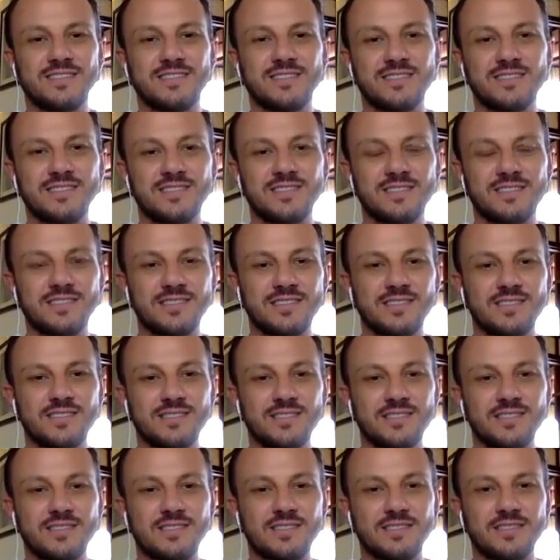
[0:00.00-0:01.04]

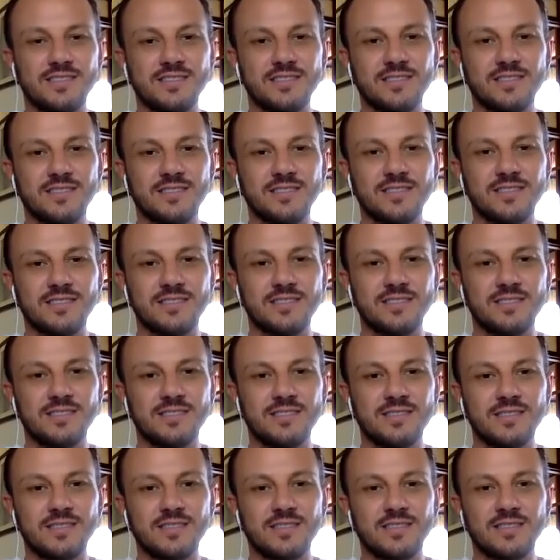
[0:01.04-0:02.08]

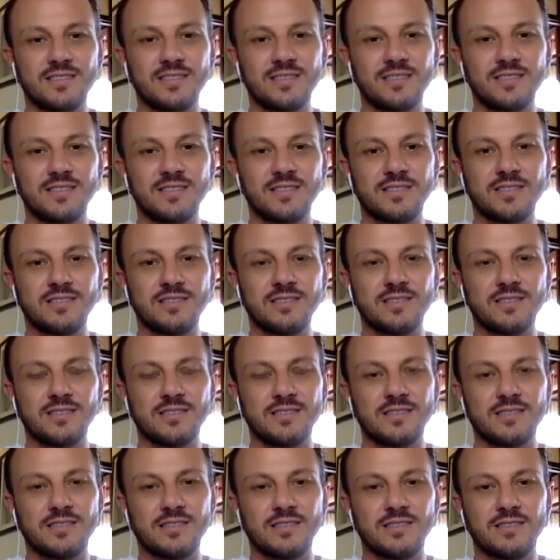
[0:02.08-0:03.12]

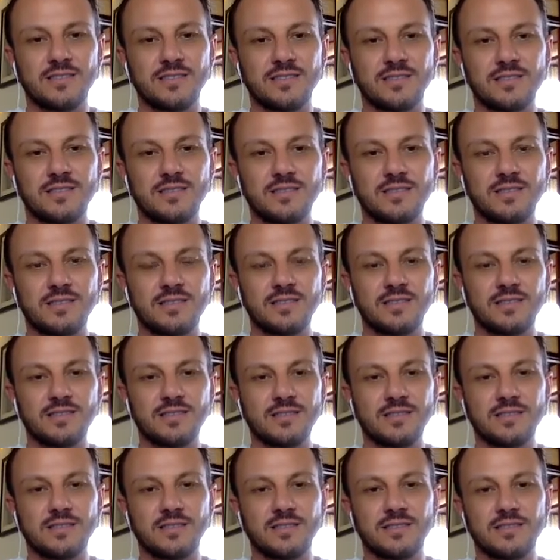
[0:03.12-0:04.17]

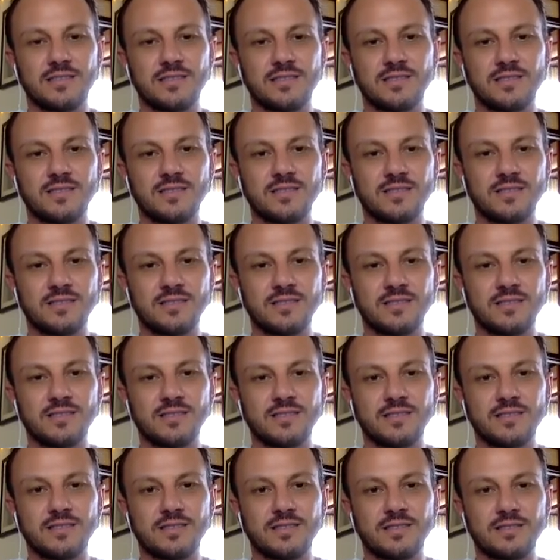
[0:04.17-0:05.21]

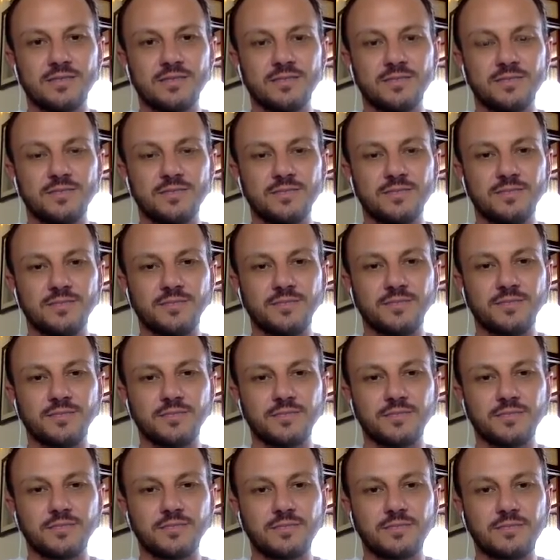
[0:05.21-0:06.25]

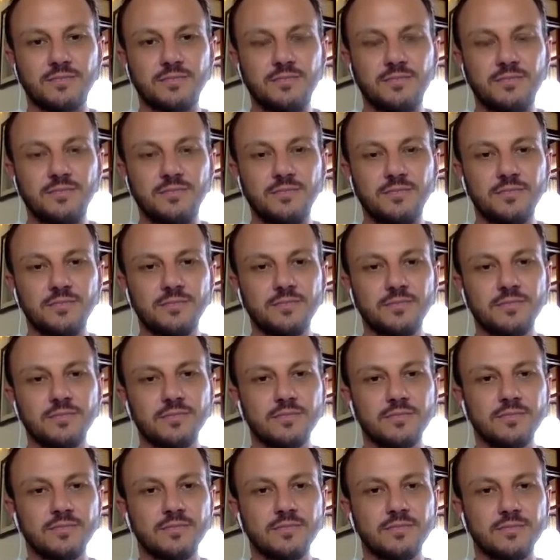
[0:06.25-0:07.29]

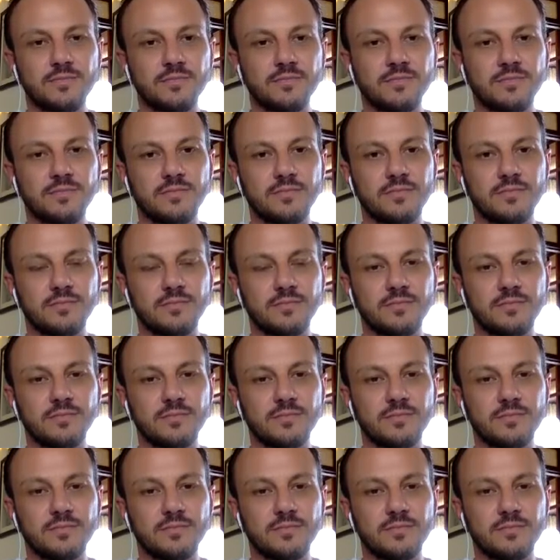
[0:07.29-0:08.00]
[no speech]